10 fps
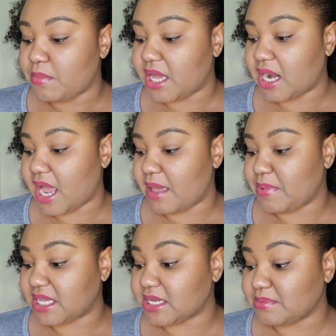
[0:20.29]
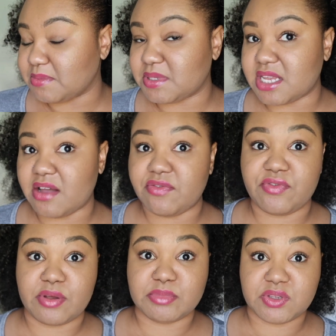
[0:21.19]
but I picked up some stuff
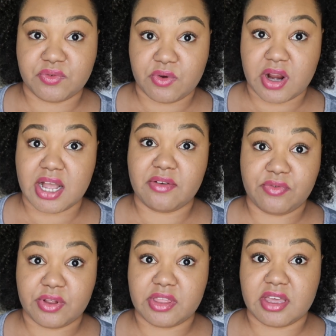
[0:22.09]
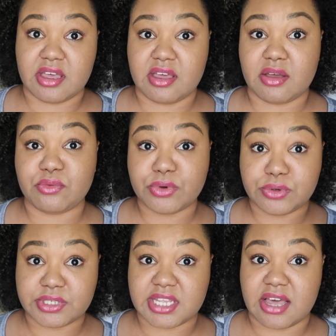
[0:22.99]
from Sephora for the
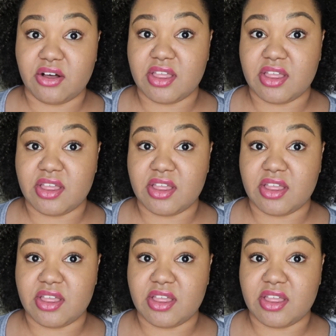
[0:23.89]
Rouge sale,